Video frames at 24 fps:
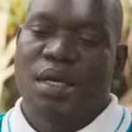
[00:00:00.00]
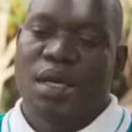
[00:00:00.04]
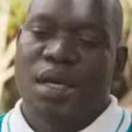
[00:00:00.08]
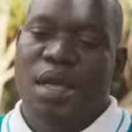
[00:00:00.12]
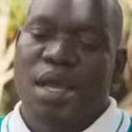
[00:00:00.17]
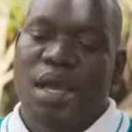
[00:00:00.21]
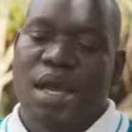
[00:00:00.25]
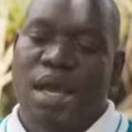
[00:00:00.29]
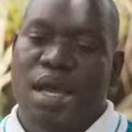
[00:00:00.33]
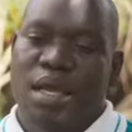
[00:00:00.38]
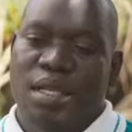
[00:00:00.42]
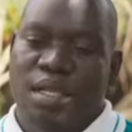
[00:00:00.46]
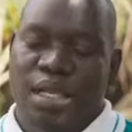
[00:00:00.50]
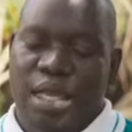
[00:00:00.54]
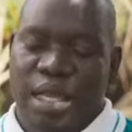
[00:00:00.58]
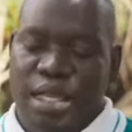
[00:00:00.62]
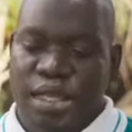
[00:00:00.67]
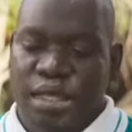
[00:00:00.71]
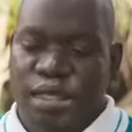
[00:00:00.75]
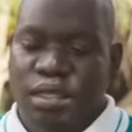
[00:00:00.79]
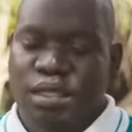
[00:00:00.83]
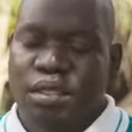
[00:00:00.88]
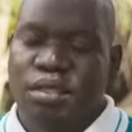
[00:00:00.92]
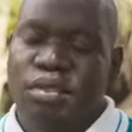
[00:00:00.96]

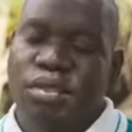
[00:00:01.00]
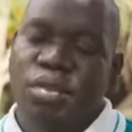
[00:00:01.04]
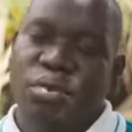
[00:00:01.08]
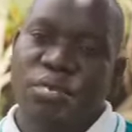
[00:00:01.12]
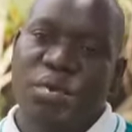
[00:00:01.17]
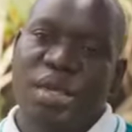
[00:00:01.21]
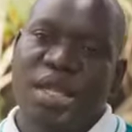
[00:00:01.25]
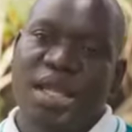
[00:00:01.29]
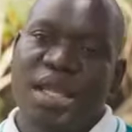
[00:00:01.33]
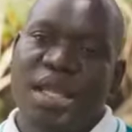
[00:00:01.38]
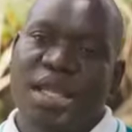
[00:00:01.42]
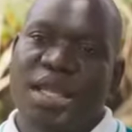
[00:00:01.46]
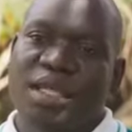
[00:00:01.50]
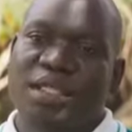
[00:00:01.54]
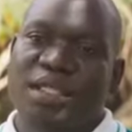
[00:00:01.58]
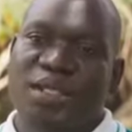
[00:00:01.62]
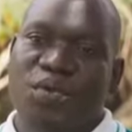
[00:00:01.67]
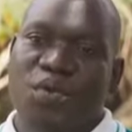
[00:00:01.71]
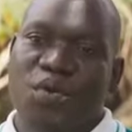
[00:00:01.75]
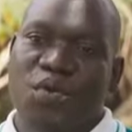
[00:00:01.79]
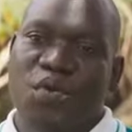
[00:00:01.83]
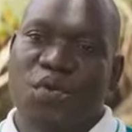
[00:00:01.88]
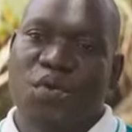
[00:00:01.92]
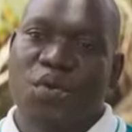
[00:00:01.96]
Like 3 years
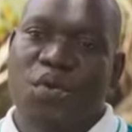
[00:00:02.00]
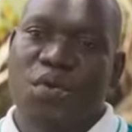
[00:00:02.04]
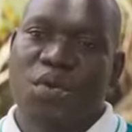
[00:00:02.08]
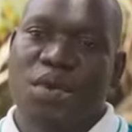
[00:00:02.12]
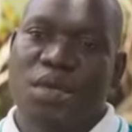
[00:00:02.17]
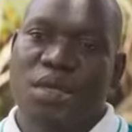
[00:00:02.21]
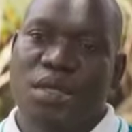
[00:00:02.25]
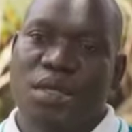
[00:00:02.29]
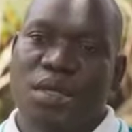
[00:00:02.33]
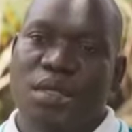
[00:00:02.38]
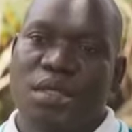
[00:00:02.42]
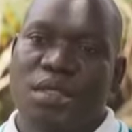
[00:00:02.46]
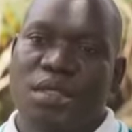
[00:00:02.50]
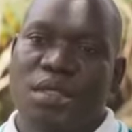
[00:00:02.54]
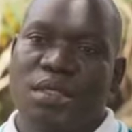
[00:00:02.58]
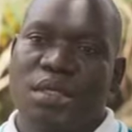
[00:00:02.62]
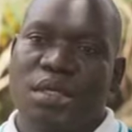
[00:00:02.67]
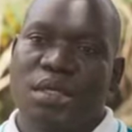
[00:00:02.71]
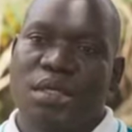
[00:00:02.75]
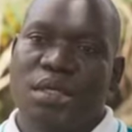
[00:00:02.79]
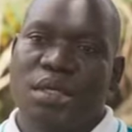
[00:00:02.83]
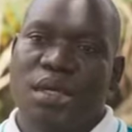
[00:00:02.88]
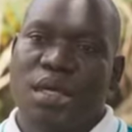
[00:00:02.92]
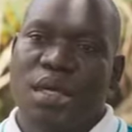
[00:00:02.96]
ago,
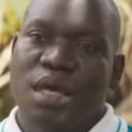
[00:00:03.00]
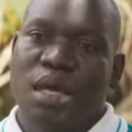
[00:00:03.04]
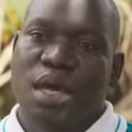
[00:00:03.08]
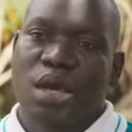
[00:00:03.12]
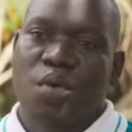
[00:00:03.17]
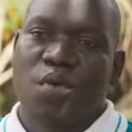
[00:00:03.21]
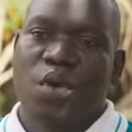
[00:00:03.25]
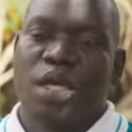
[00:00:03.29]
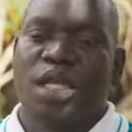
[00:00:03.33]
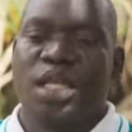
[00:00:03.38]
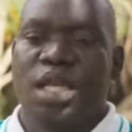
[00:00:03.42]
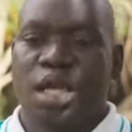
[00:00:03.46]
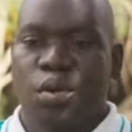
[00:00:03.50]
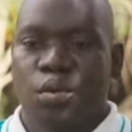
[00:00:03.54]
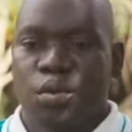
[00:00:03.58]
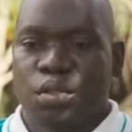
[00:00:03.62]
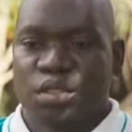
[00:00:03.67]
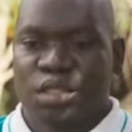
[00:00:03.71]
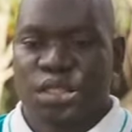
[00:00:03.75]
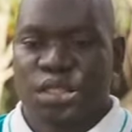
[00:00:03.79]
when I was